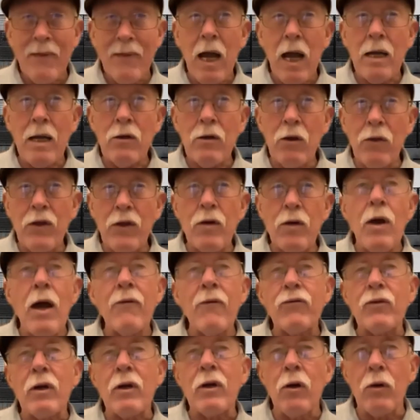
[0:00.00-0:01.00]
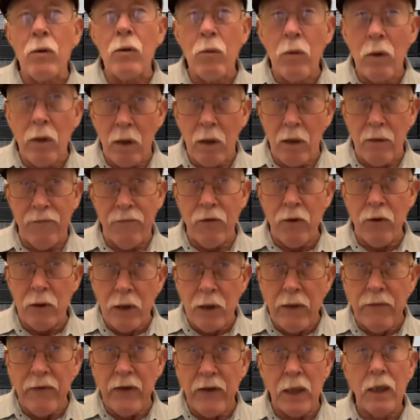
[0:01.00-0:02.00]
I know that you have to go to work for a
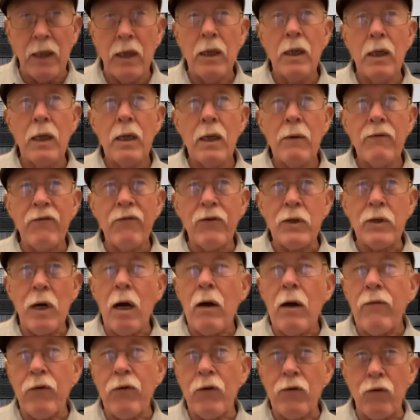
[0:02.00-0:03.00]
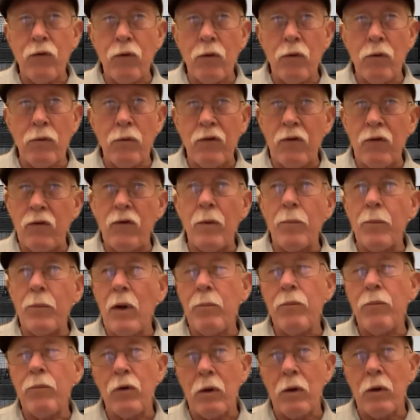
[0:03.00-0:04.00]
living photographers do.
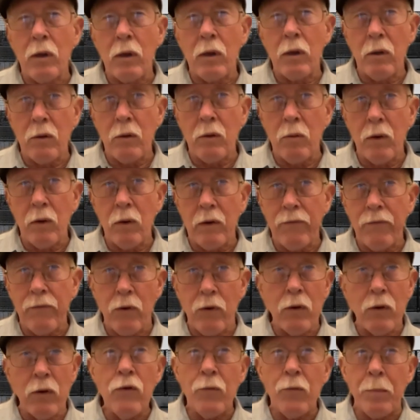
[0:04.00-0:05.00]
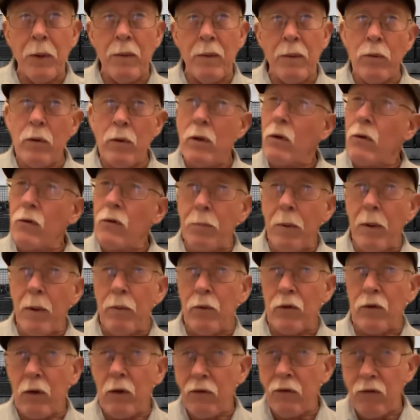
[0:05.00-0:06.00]
Sometimes you're going to go to work for a newspaper, The
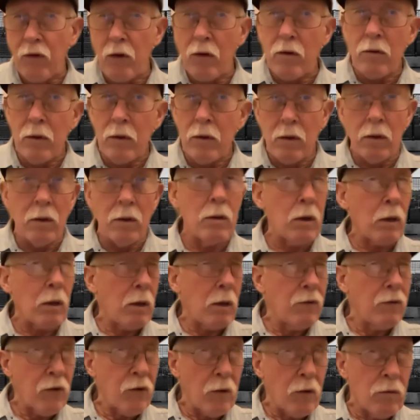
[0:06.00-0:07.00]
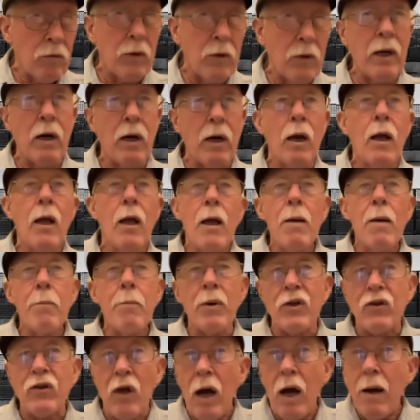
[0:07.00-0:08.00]
newspaper is going to send you here and they're going to send you there.
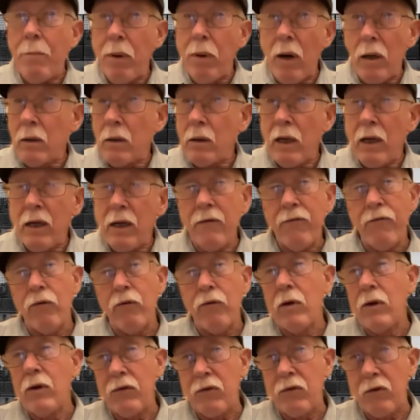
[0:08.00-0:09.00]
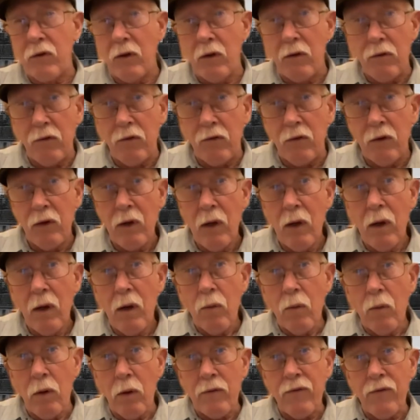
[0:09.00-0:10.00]
But Don Bartletti, for instance,
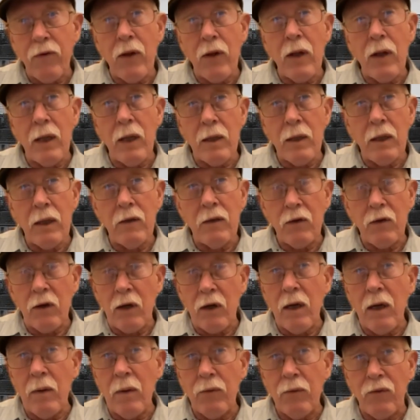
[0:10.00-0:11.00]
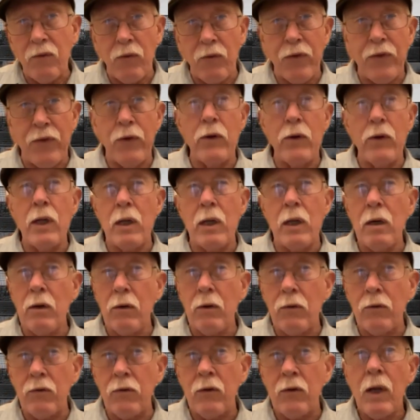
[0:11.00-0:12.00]
worked for the LA Times for 30
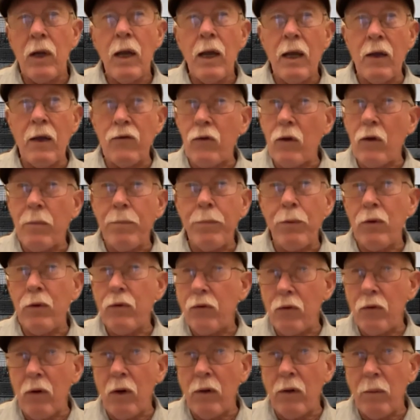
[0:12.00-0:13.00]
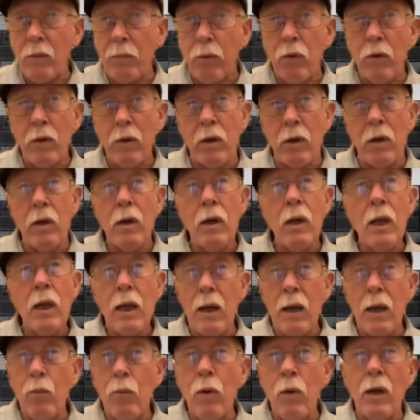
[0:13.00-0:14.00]
years as their person on the border
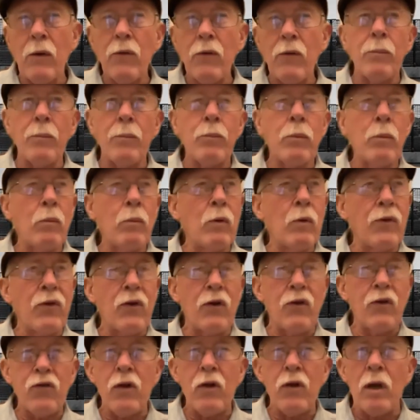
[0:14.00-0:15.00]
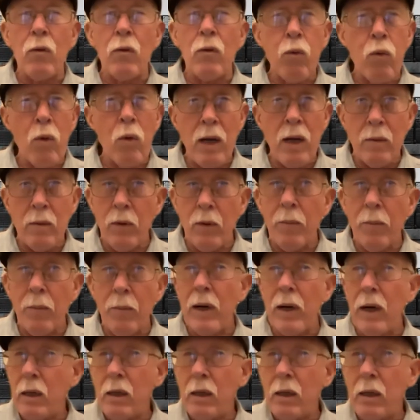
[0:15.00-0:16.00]
and wound up with this incredible
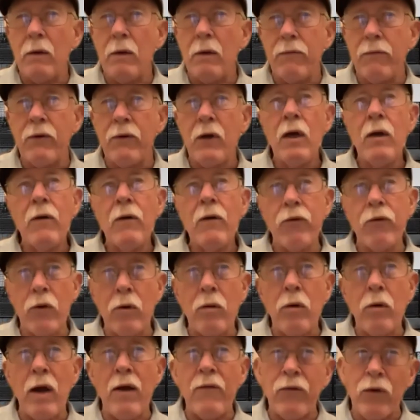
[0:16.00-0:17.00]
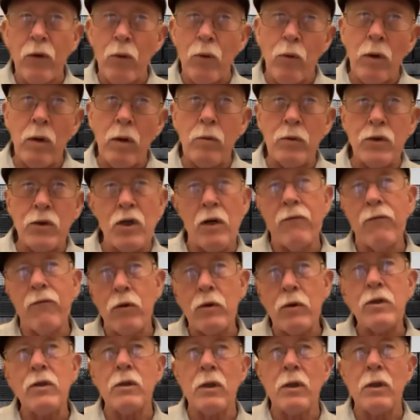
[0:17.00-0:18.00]
body of photographic work, which
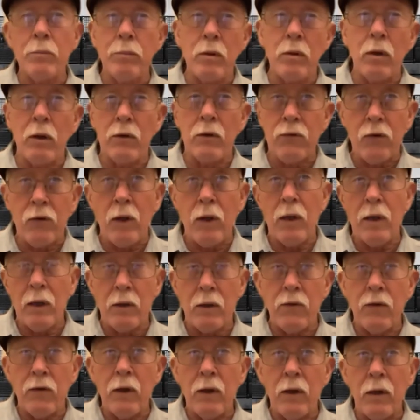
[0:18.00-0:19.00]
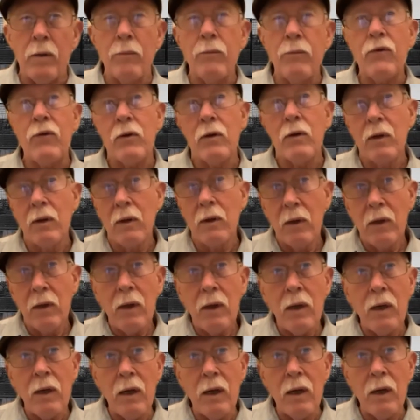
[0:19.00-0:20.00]
unfortunately belongs to LA Times,
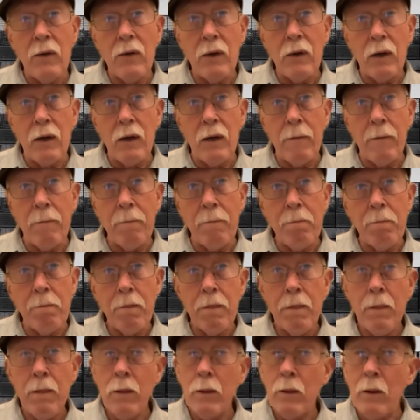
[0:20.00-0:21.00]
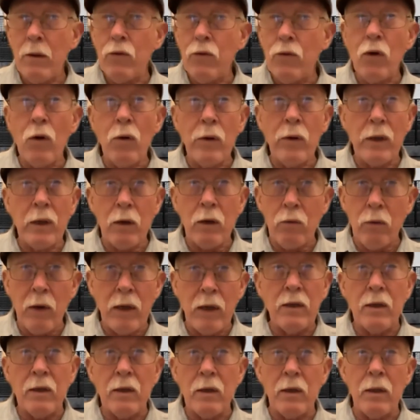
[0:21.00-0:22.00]
and um, knowing a
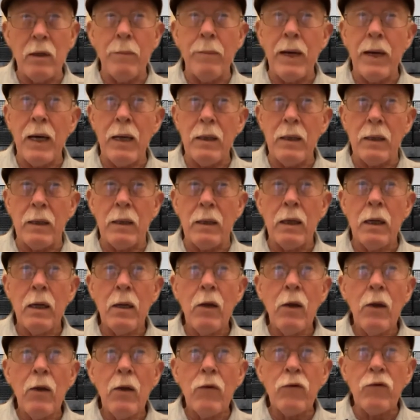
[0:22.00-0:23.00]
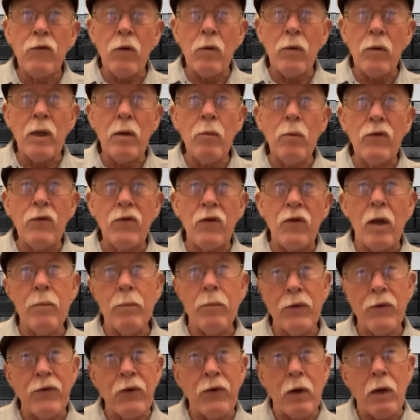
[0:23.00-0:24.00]
great deal about it. So he was
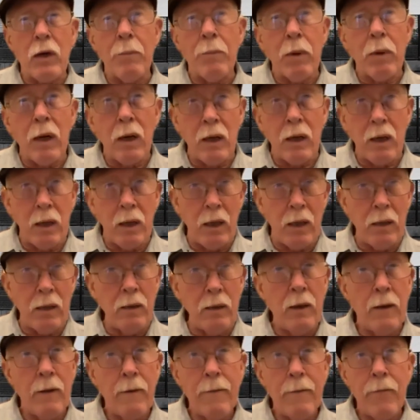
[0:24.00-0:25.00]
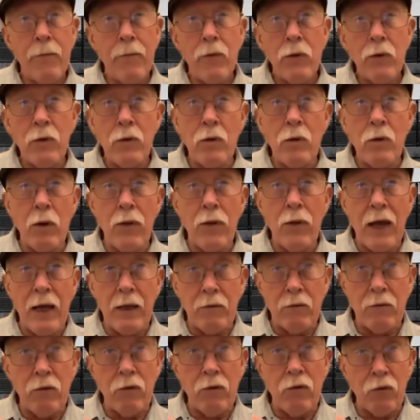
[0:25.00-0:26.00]
able to combine, you know,
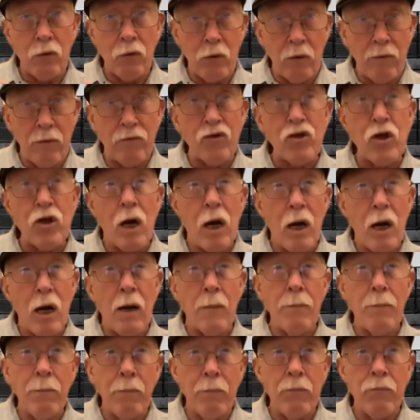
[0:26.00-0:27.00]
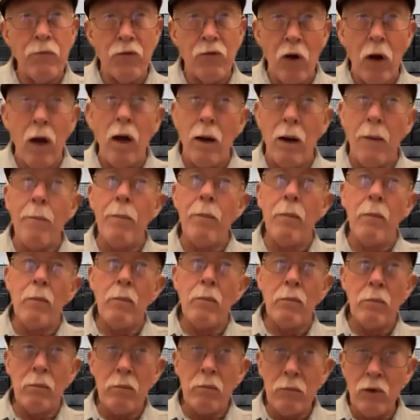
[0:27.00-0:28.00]
that sort of job, job,
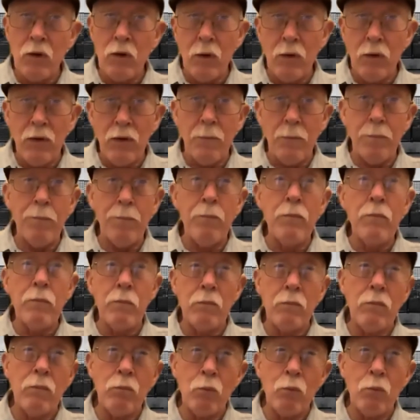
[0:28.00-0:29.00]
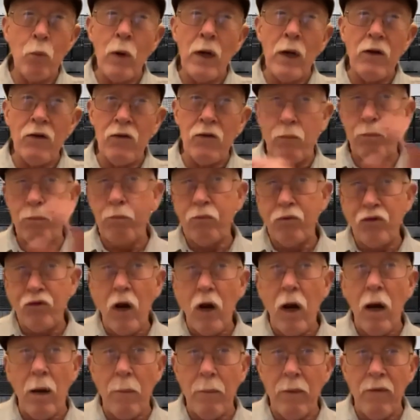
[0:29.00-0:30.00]
you know, the wage
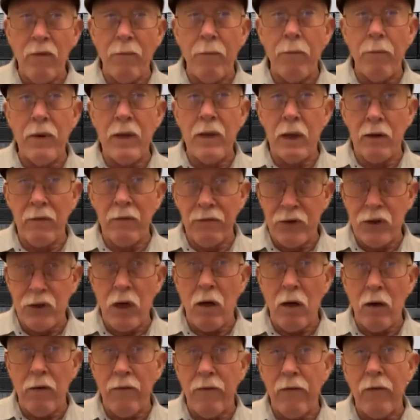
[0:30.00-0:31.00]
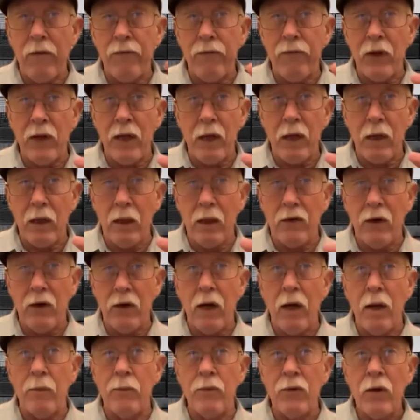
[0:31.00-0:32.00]
job of being a photographer for the LA
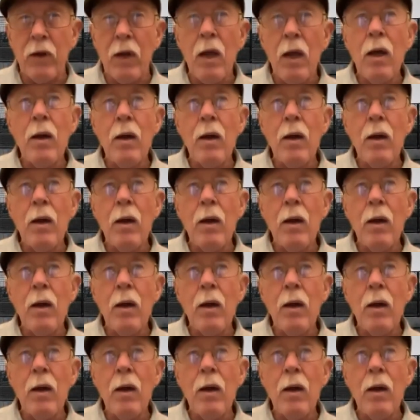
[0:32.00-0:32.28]
Times,